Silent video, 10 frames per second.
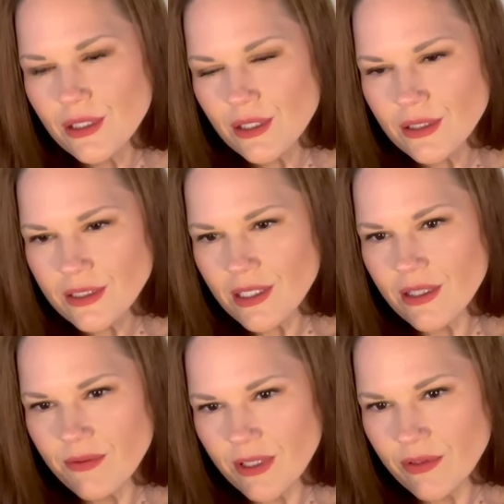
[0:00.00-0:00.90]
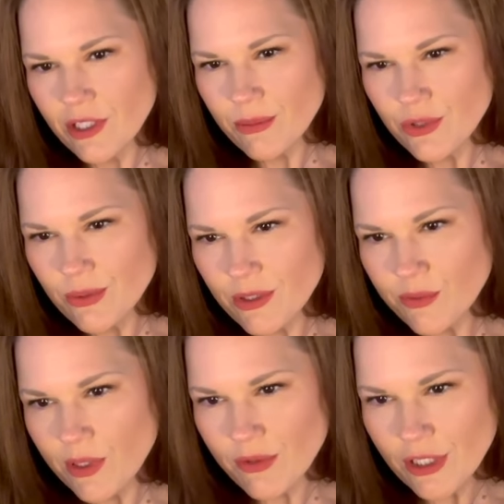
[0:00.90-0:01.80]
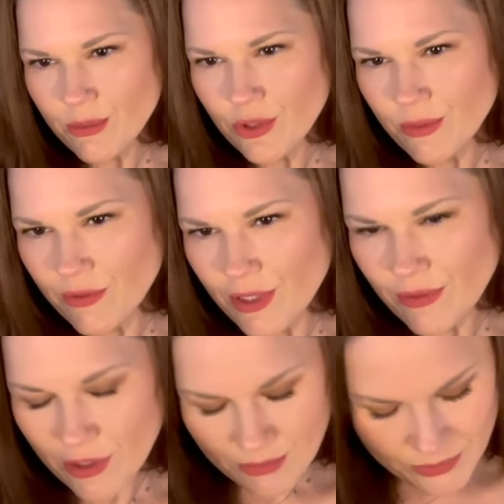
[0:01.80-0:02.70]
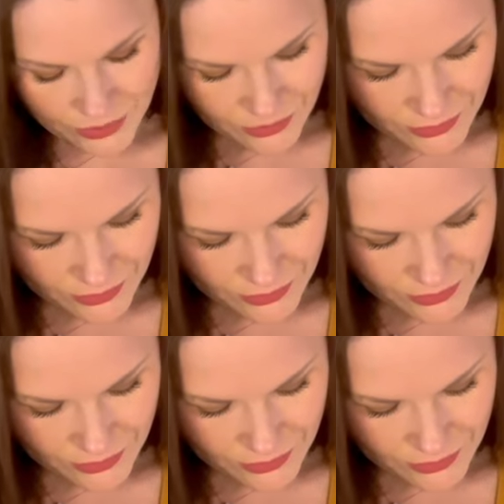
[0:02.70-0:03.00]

Let's see that Five of Cups. Show me that Five of Cups. Show me that Five of Cups.